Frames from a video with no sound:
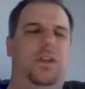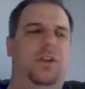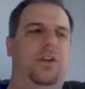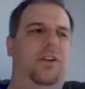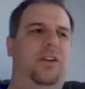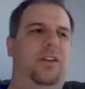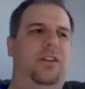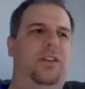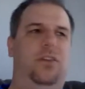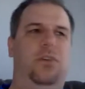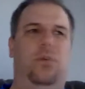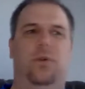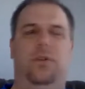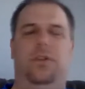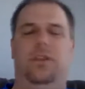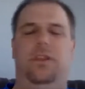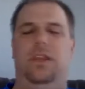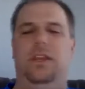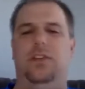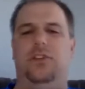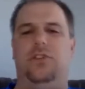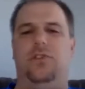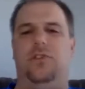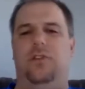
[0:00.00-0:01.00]
in
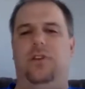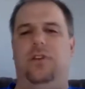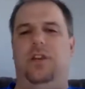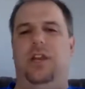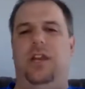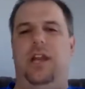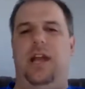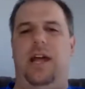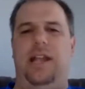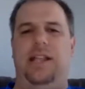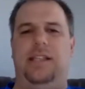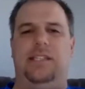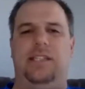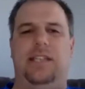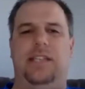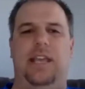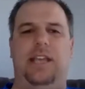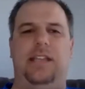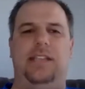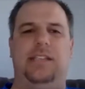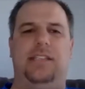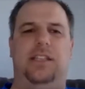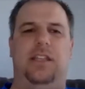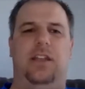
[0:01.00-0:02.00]
northeastern United
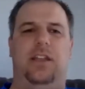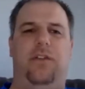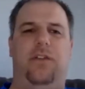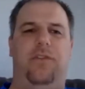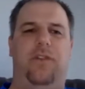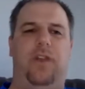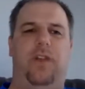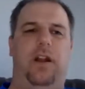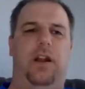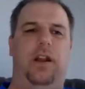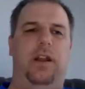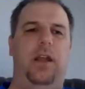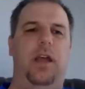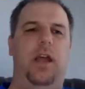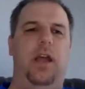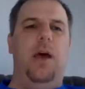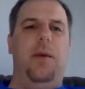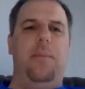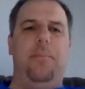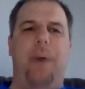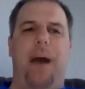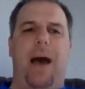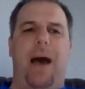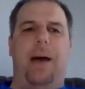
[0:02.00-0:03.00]
States that are very
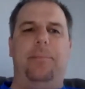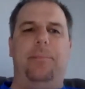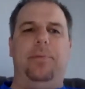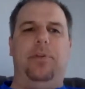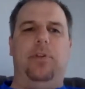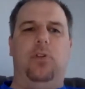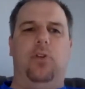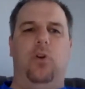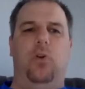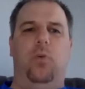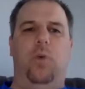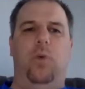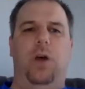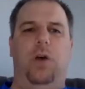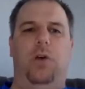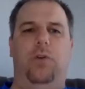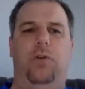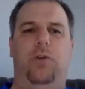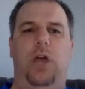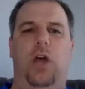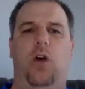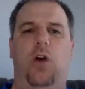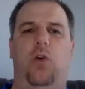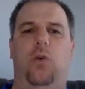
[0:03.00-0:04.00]
popular and well
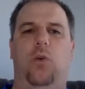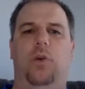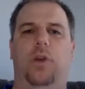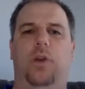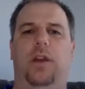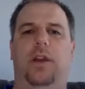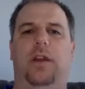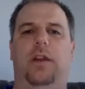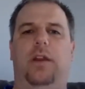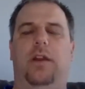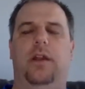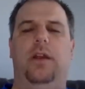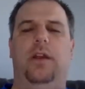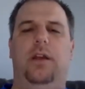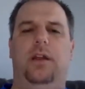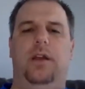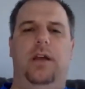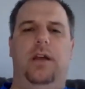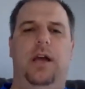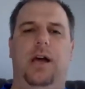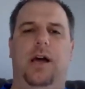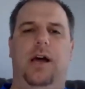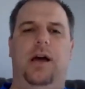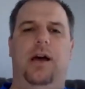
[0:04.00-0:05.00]
known and
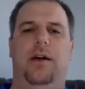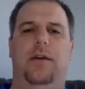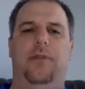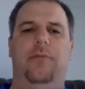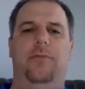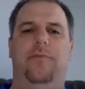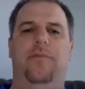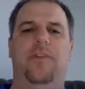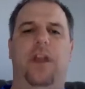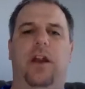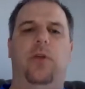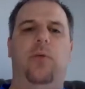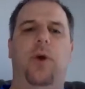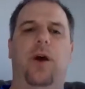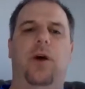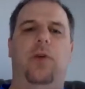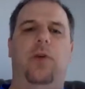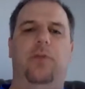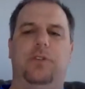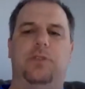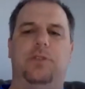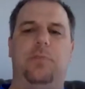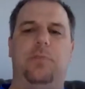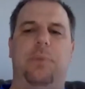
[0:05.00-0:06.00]
very
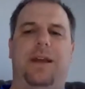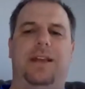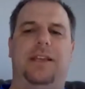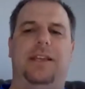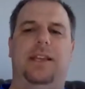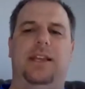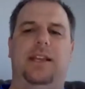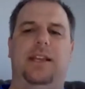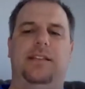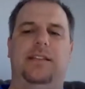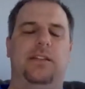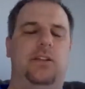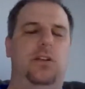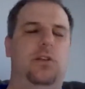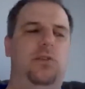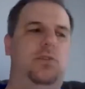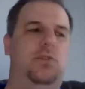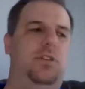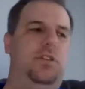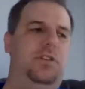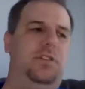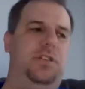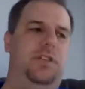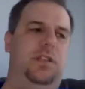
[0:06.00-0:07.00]
well respected
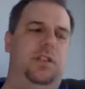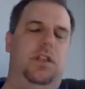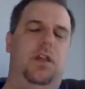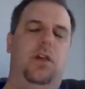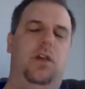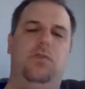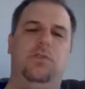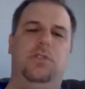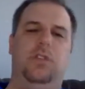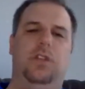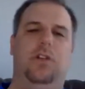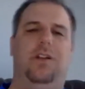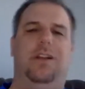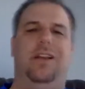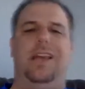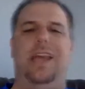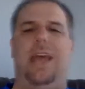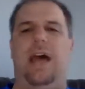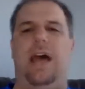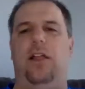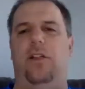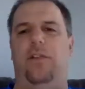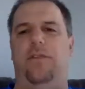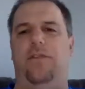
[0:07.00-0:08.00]
institutions, and those that are in
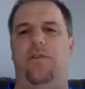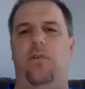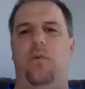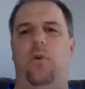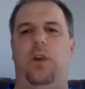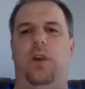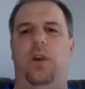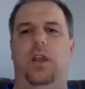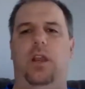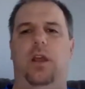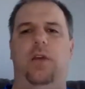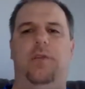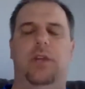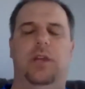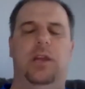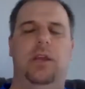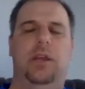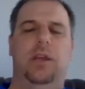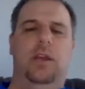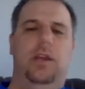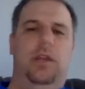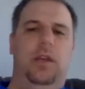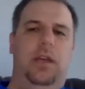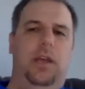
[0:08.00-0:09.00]
California,
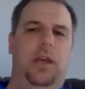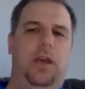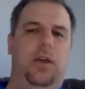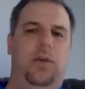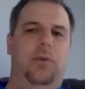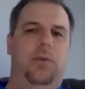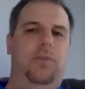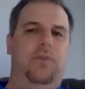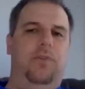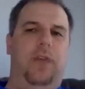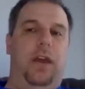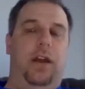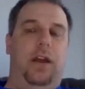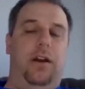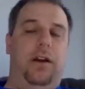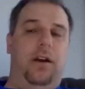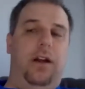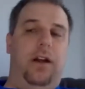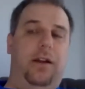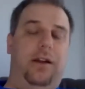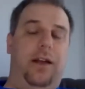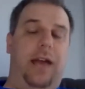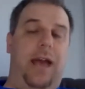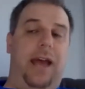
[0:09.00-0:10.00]
we've got
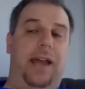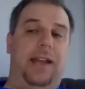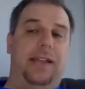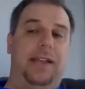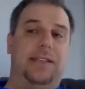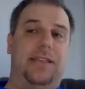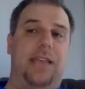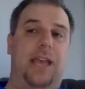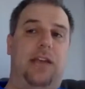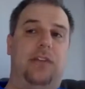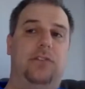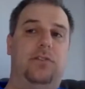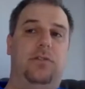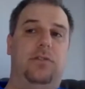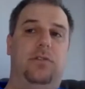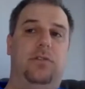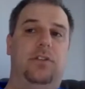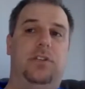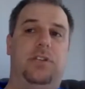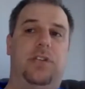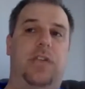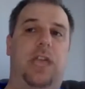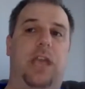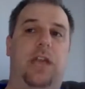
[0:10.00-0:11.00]
our guidance counselor
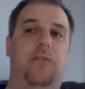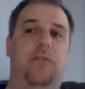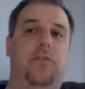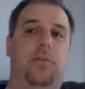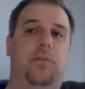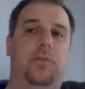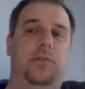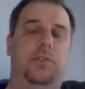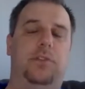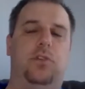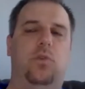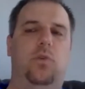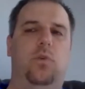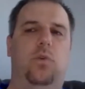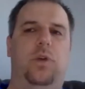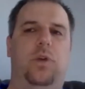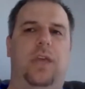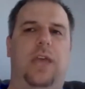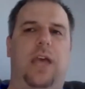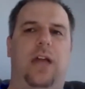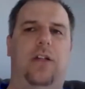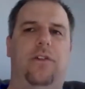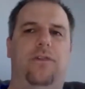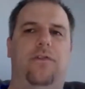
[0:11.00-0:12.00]
just came from a school in
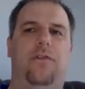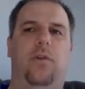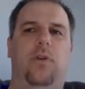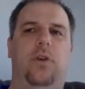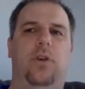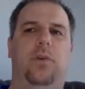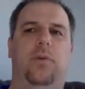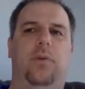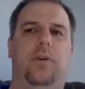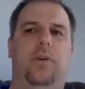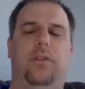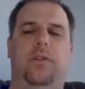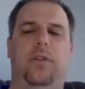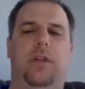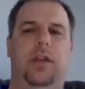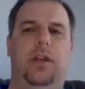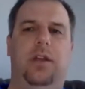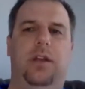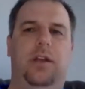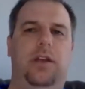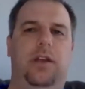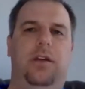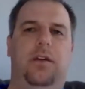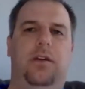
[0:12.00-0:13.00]
California with
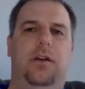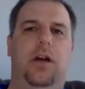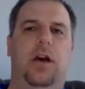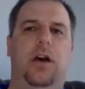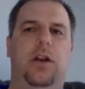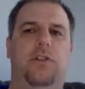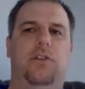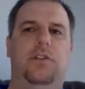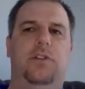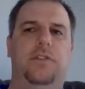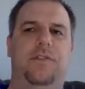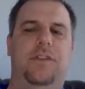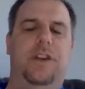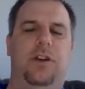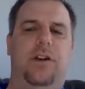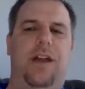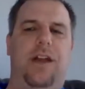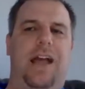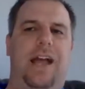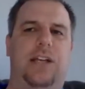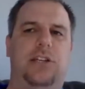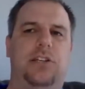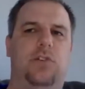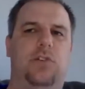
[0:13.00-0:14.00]
hundreds of
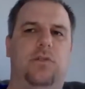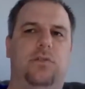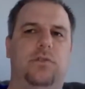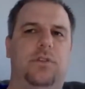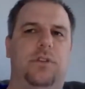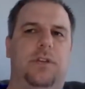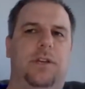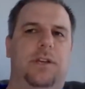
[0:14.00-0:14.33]
internationals.